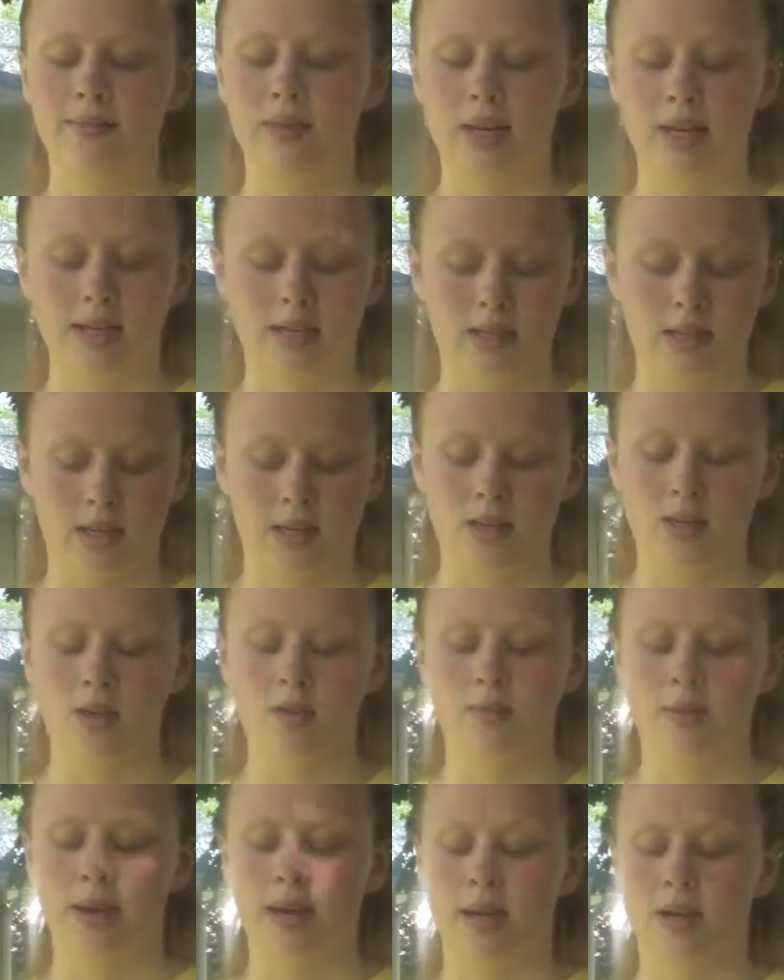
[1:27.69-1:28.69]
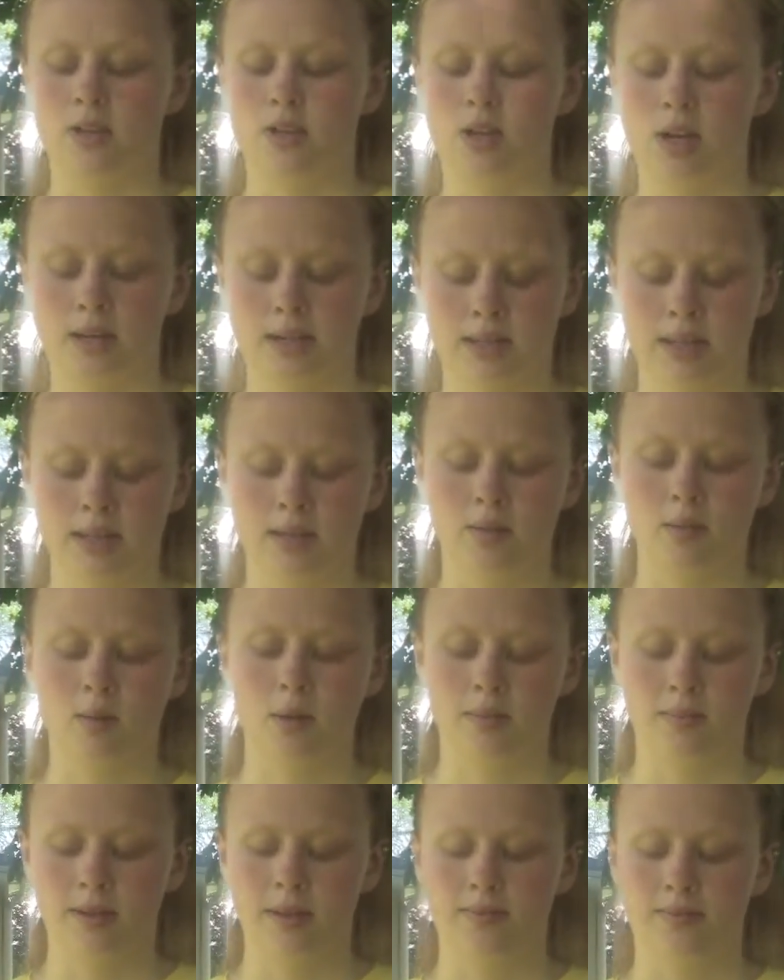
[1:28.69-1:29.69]
It is inhumane, just as it
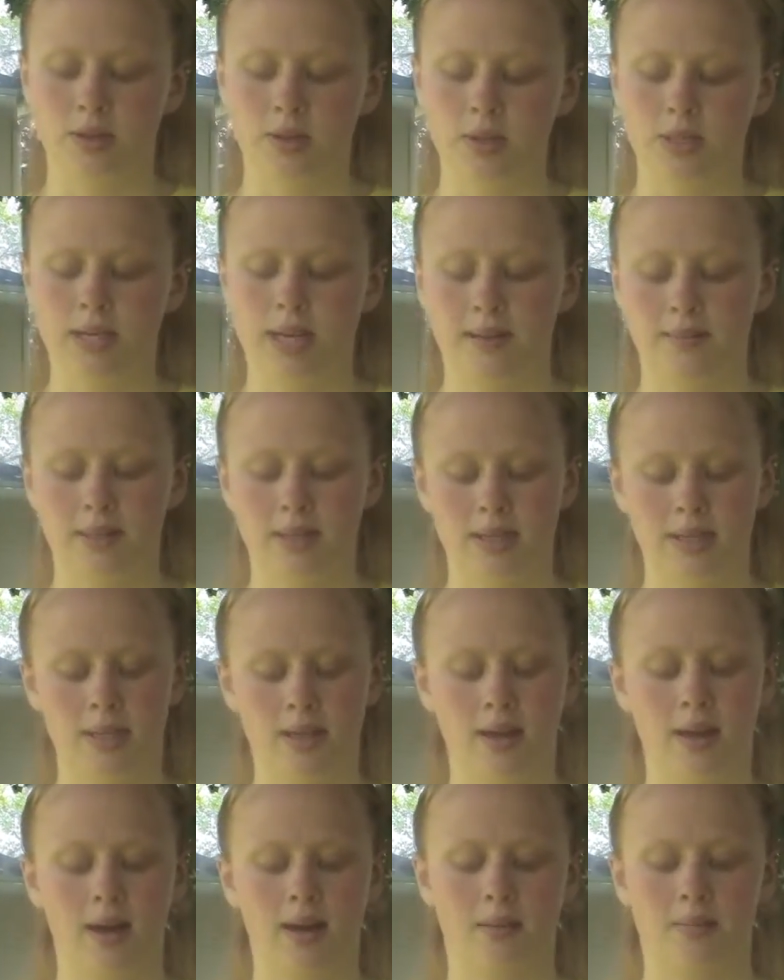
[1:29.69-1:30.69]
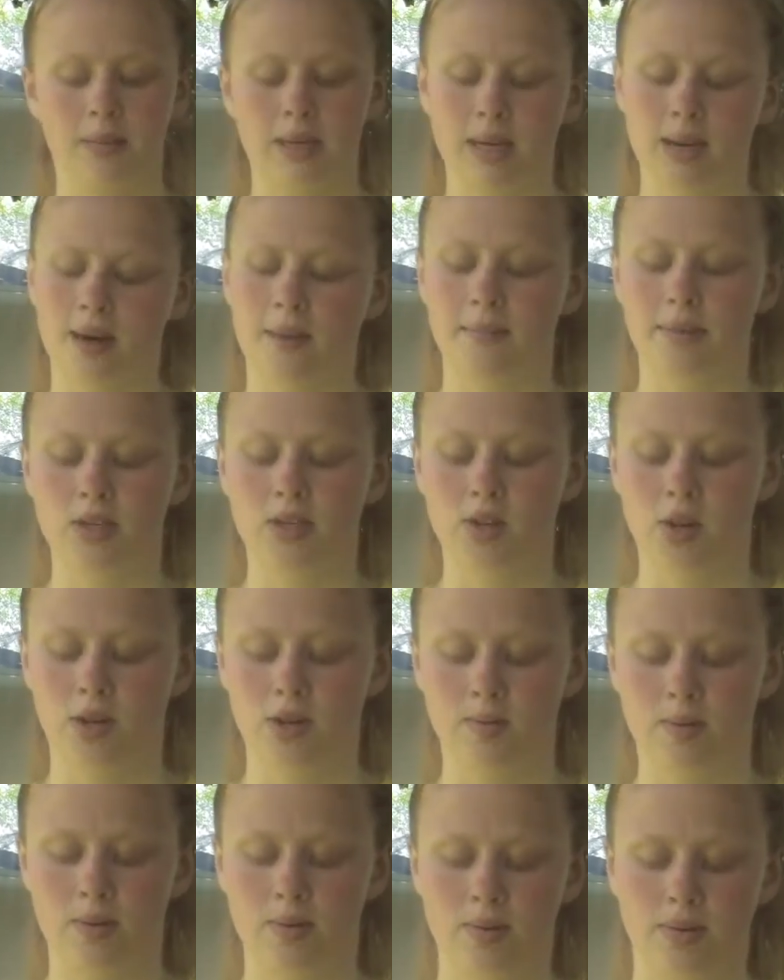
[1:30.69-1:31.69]
would be if you attempted to lock me up and
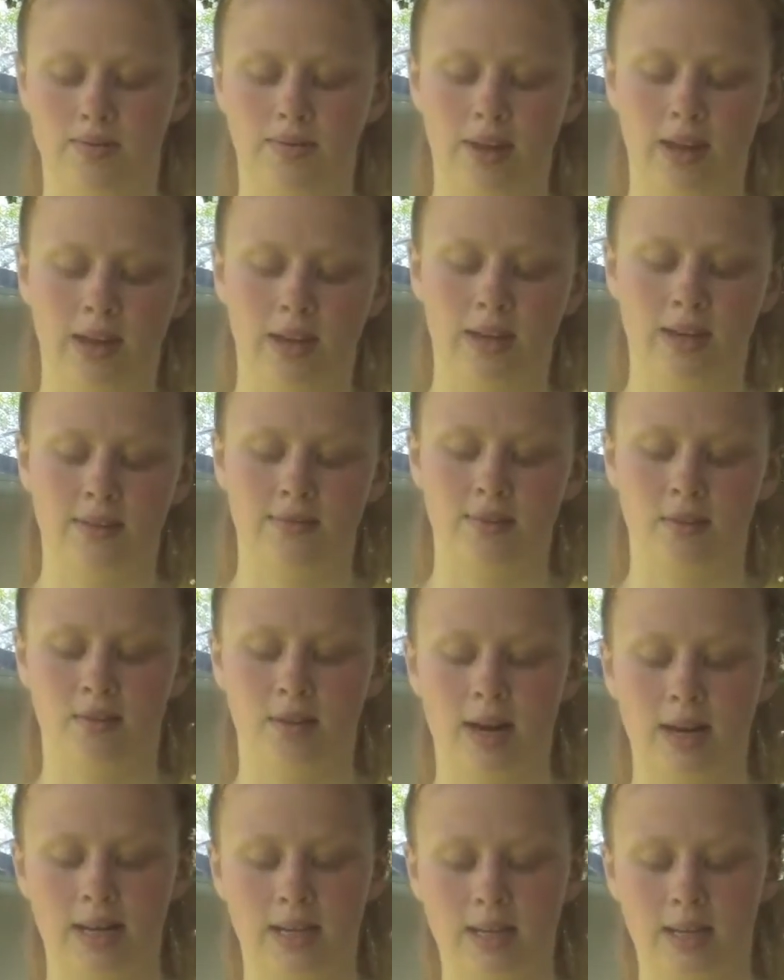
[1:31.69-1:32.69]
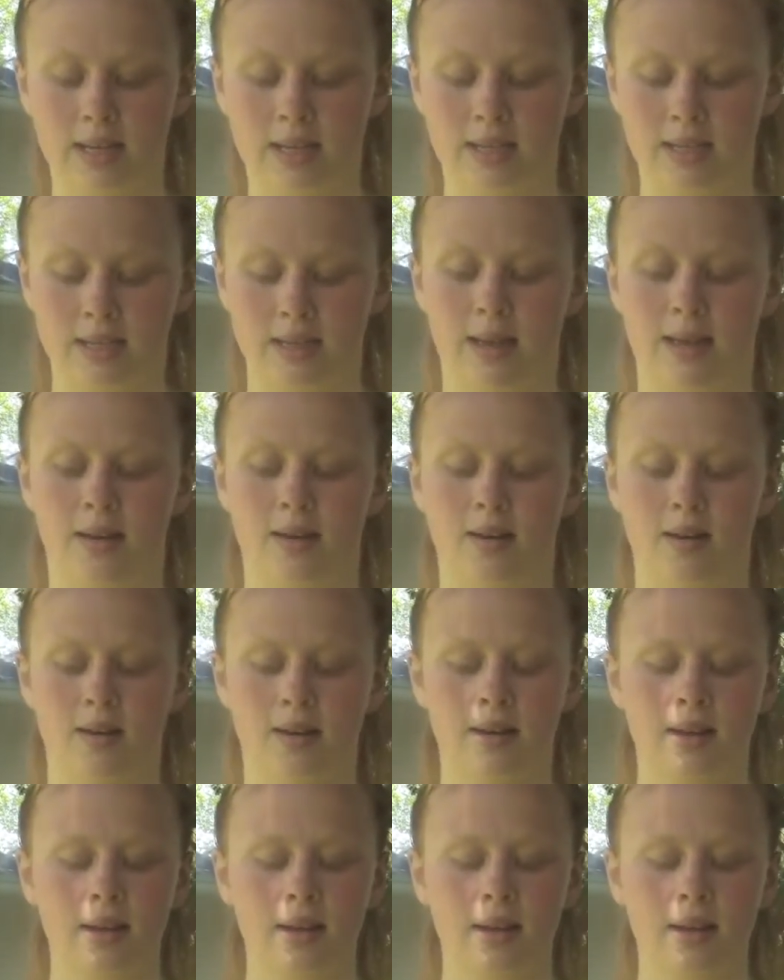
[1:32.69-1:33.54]
charge me with a felony for writing this letter.